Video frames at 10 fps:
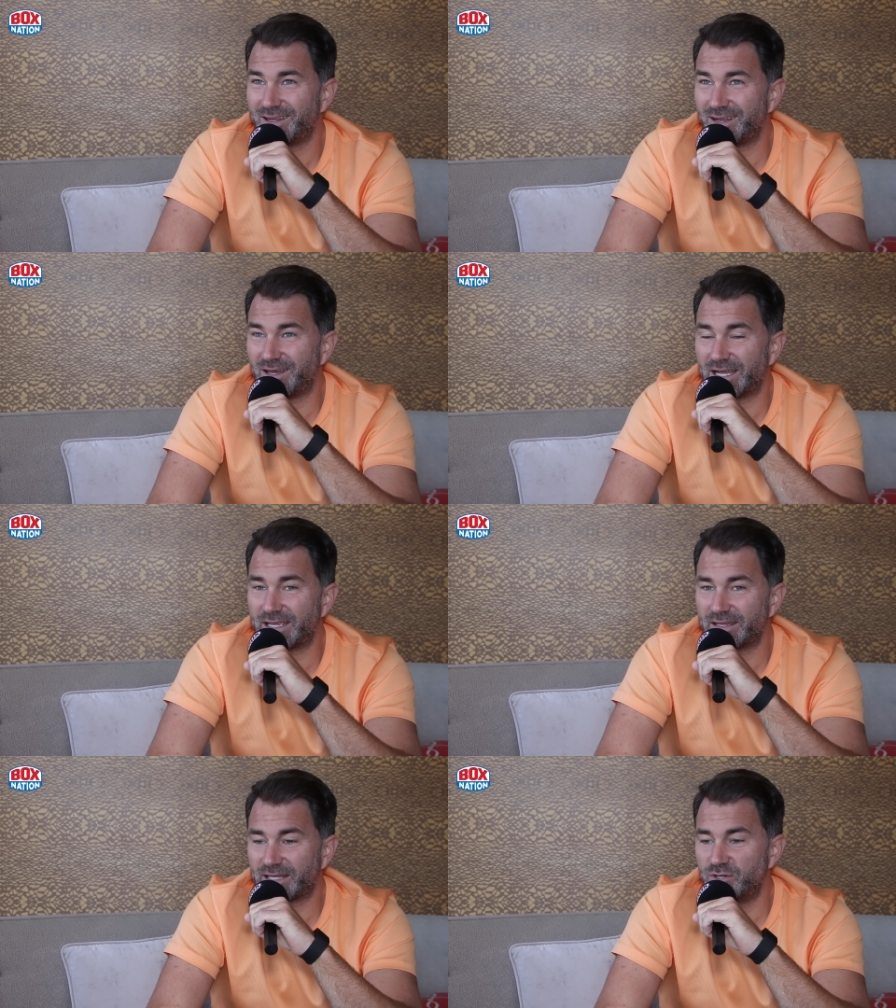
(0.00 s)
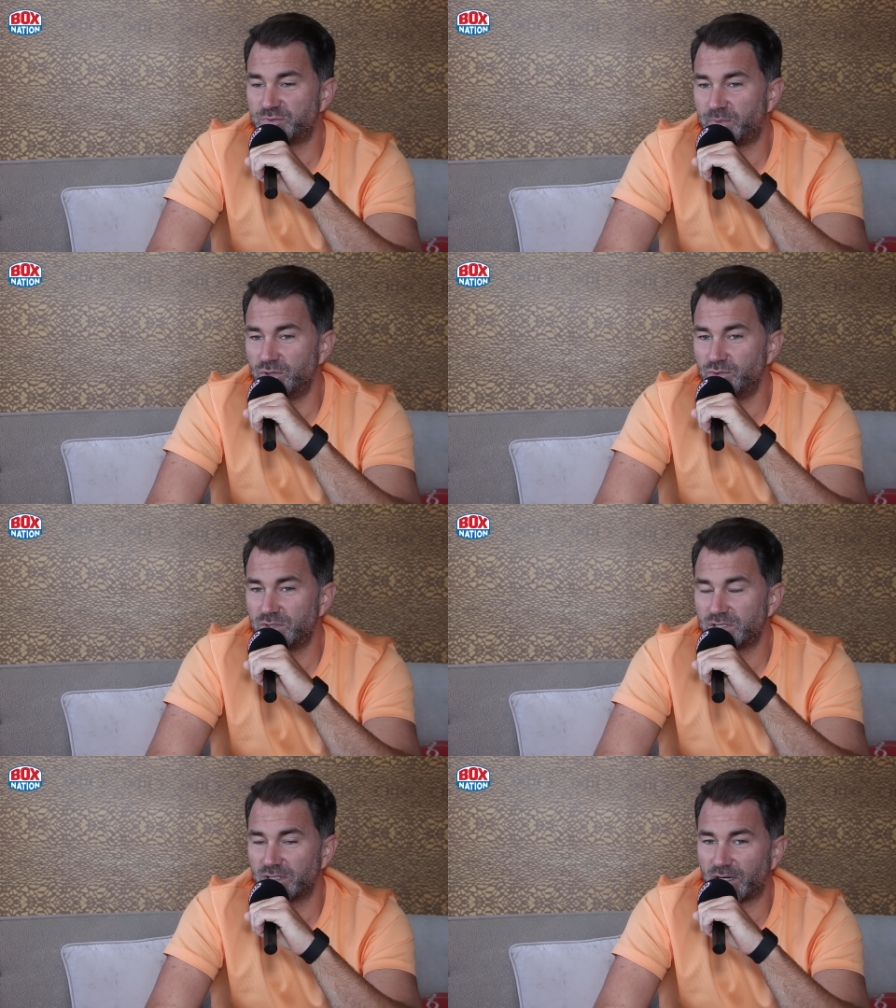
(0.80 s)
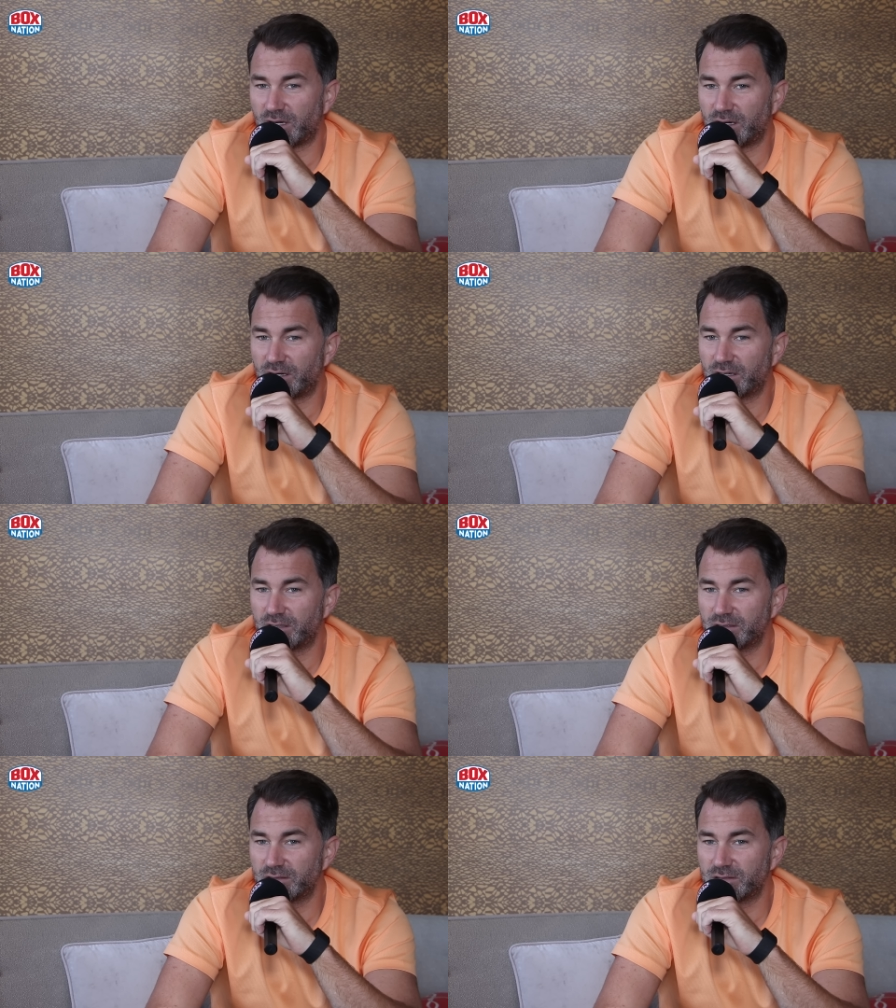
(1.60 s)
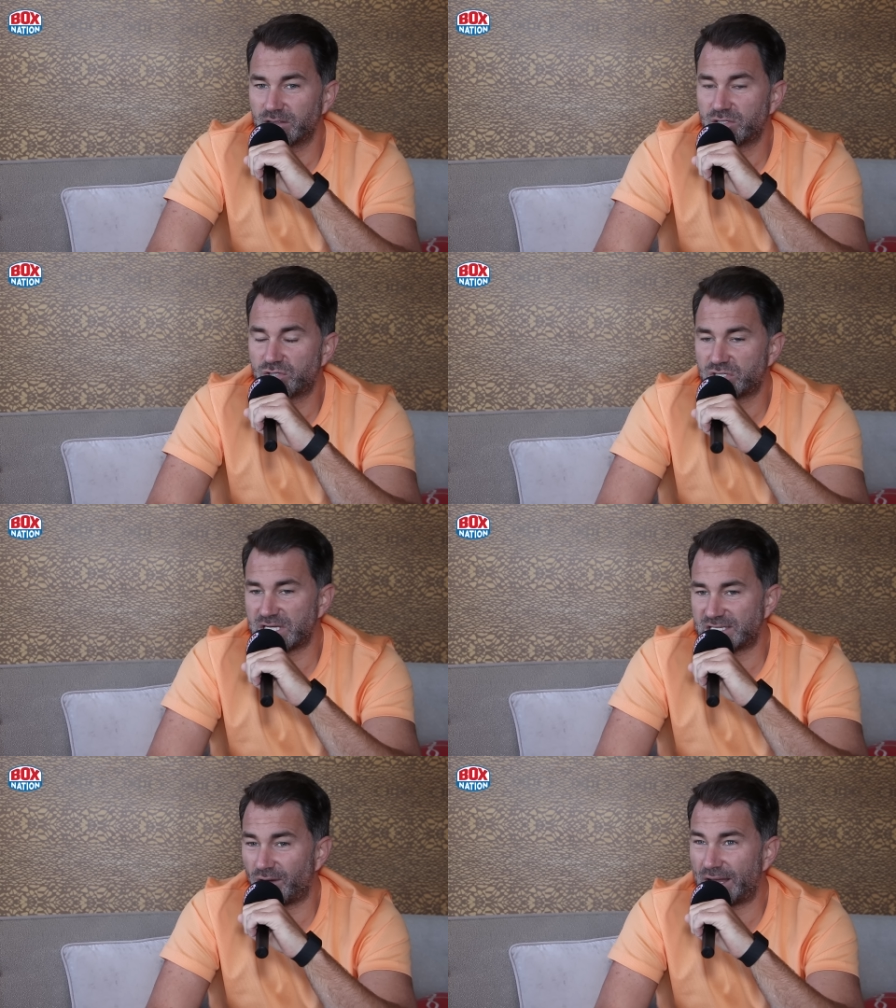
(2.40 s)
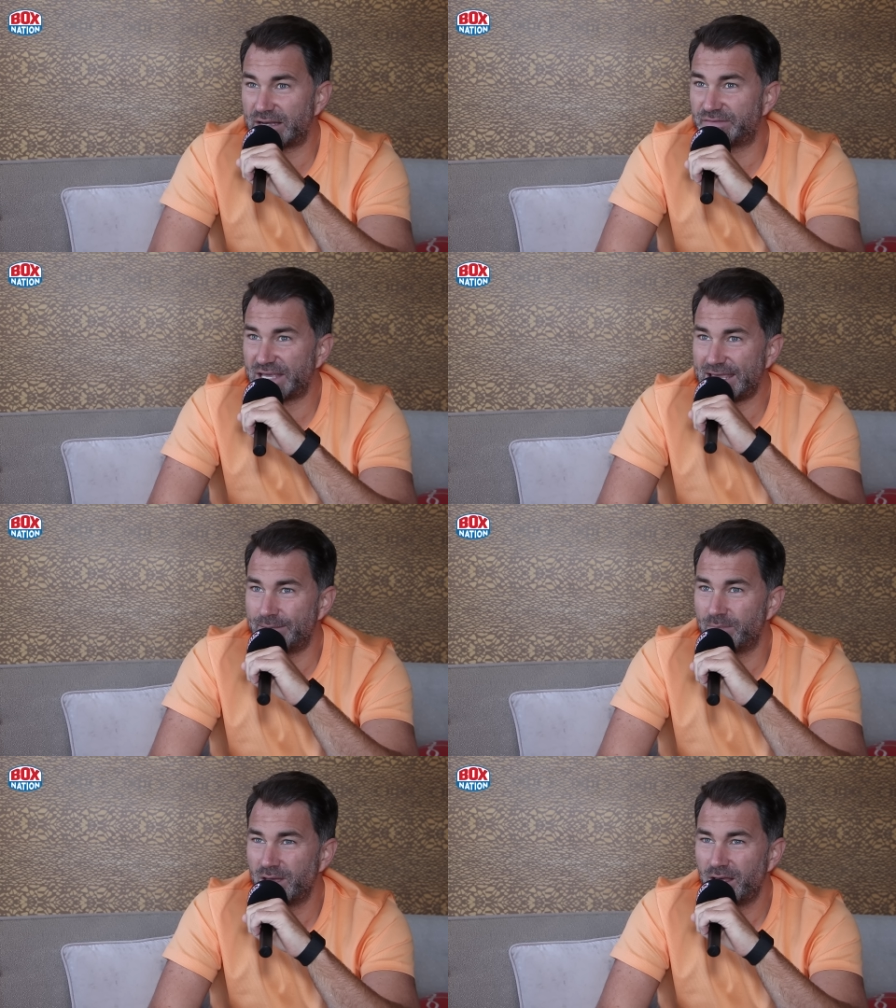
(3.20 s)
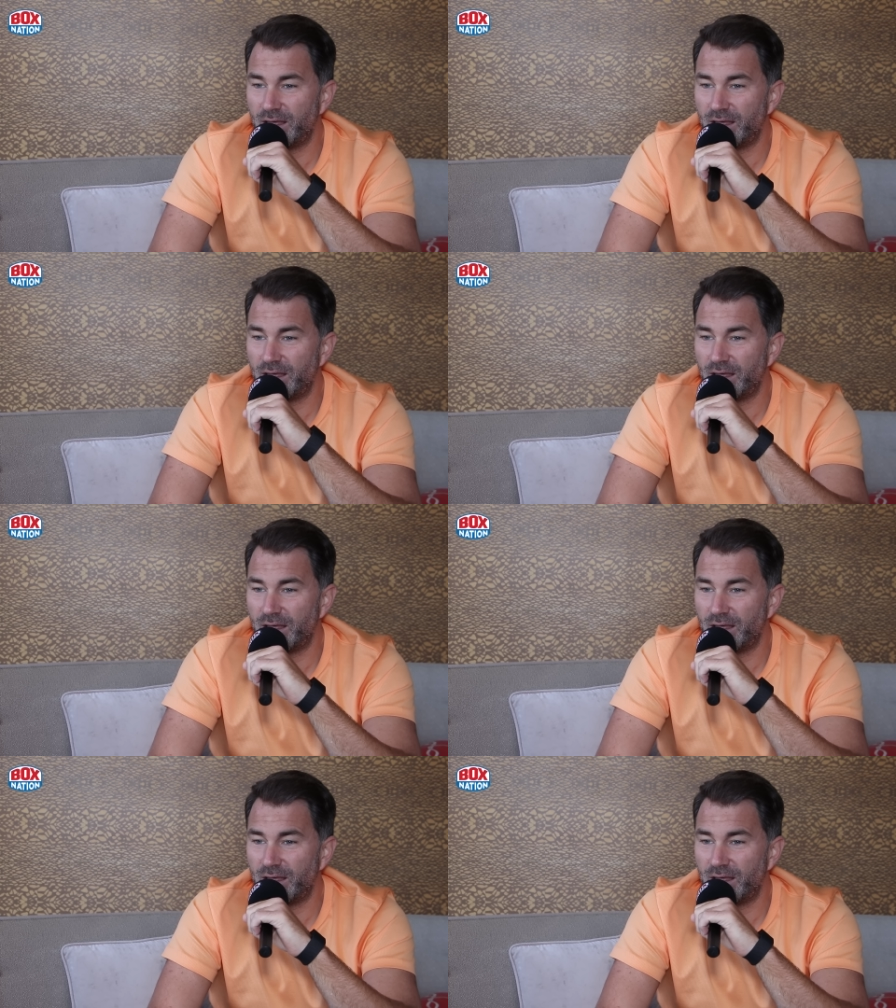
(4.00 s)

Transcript: Like those boots are designed for him.